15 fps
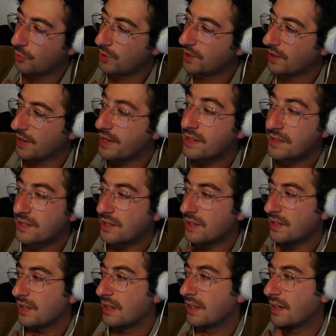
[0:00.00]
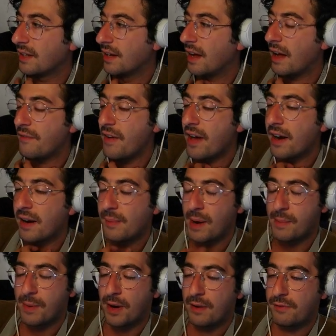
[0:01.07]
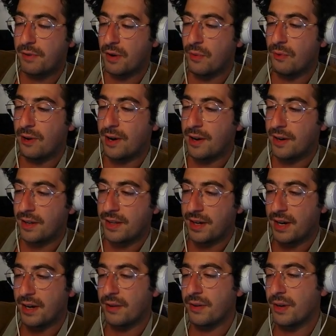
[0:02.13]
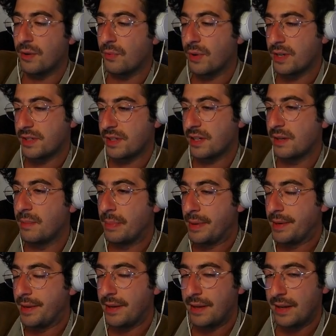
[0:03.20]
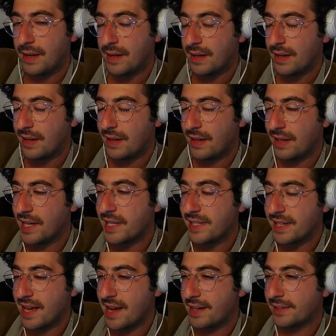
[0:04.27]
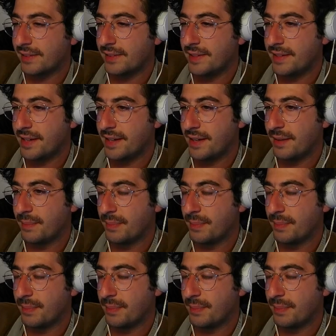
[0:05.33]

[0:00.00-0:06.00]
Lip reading: like to. I've had it in my mind for a while, and I don't know what it's going to be exactly yet.